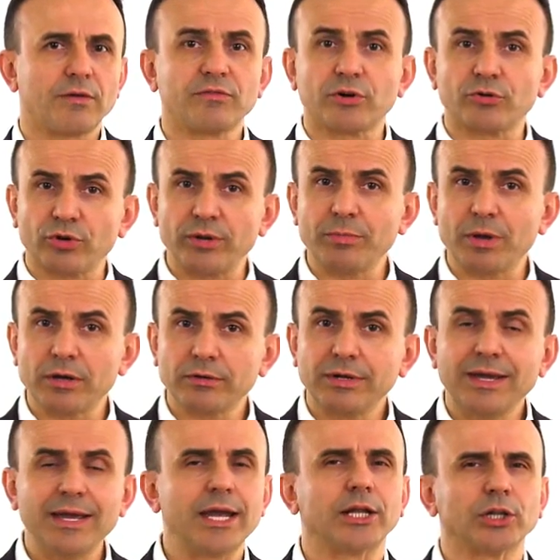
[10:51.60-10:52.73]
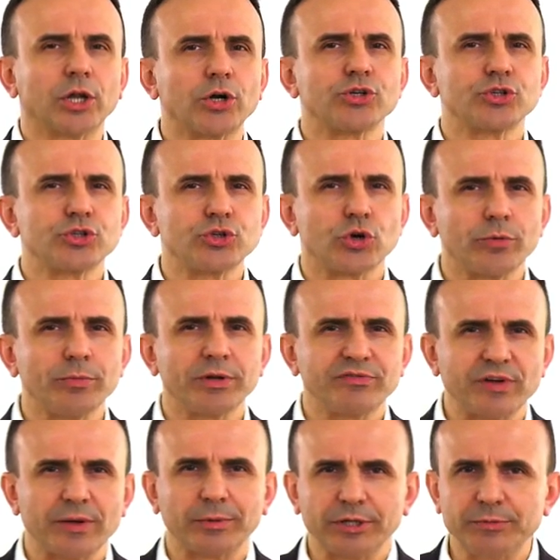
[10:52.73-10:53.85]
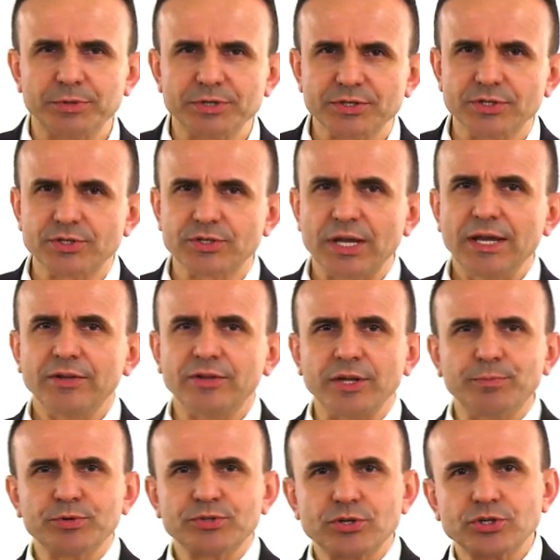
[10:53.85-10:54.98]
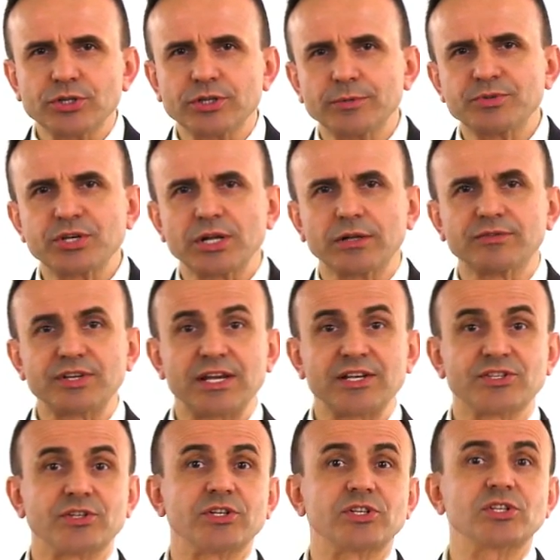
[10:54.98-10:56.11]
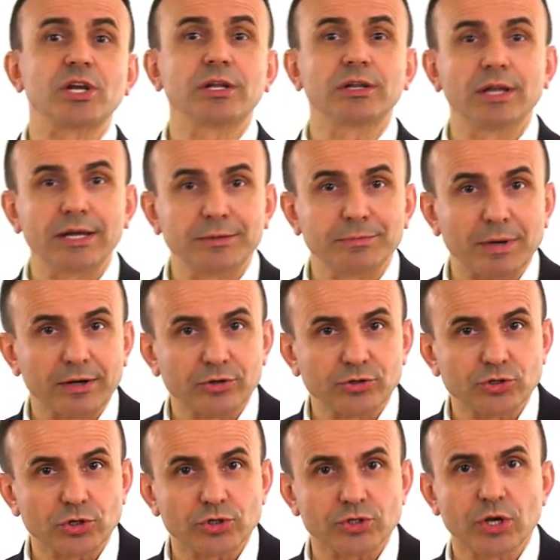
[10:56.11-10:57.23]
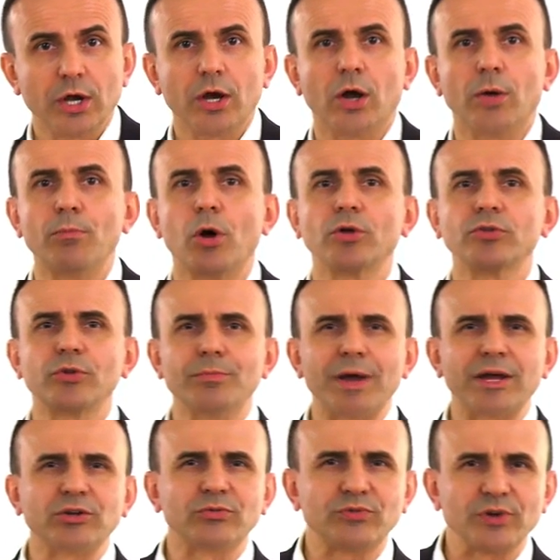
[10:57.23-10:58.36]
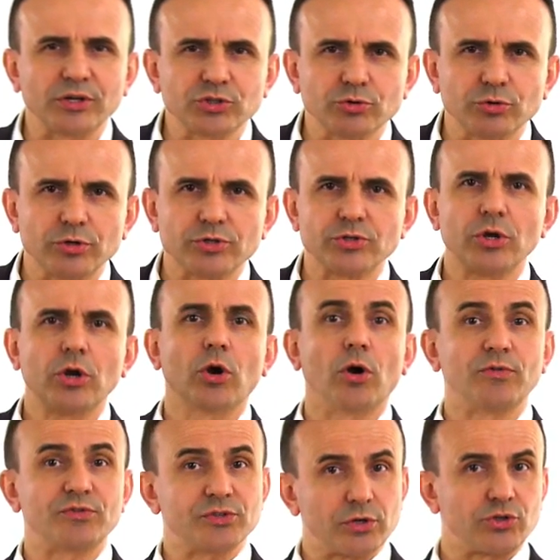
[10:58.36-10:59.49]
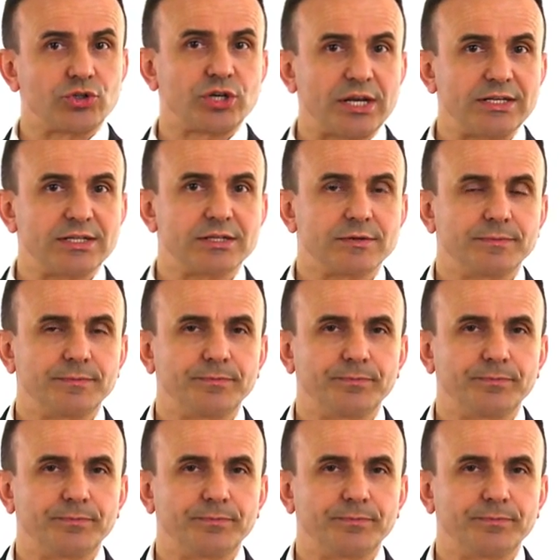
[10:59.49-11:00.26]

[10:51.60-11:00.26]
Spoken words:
Barema, a large German family business, they position themselves as the sunlight managers among the manufacturers of sunshades.